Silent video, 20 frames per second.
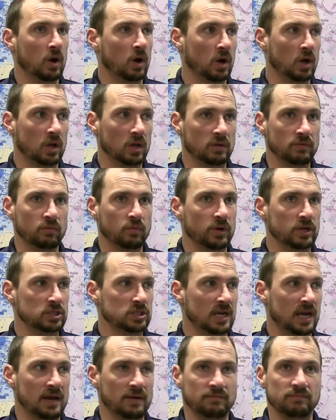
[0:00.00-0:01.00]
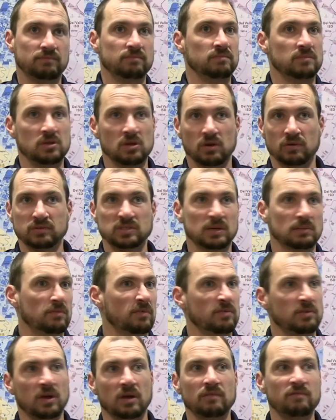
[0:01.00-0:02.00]
all of which have some
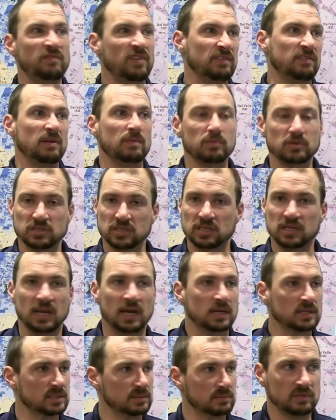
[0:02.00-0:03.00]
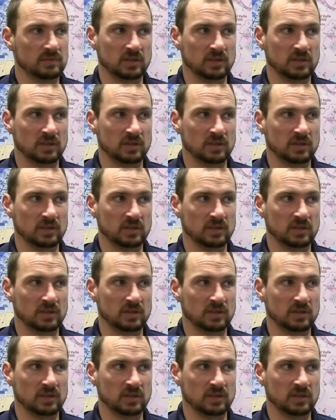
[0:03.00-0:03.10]
have done 50% down,